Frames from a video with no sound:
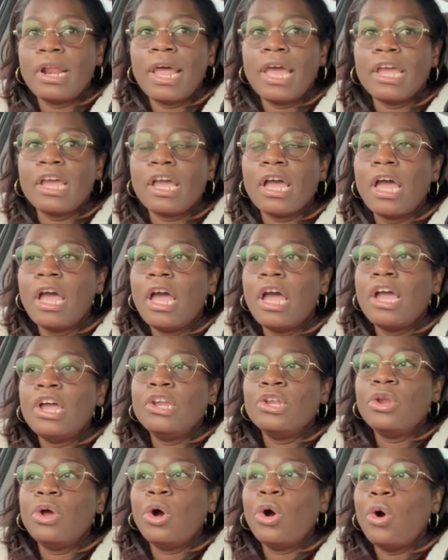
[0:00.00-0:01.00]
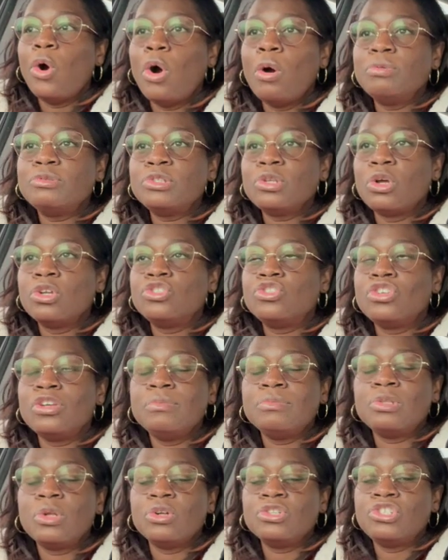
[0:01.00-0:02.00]
Like, no hopes, no
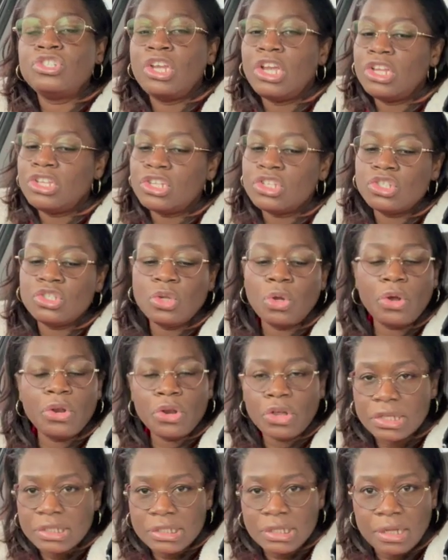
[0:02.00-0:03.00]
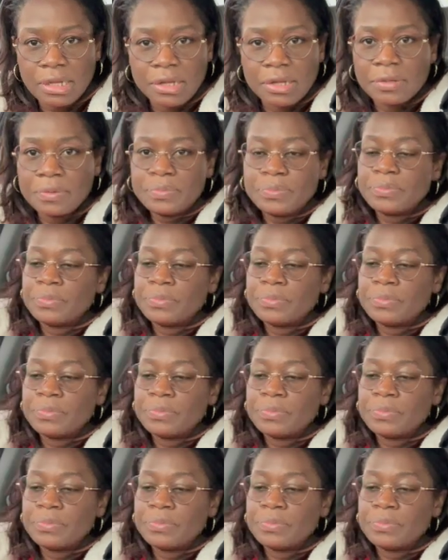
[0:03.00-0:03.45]
dreams, no changes, no nothing.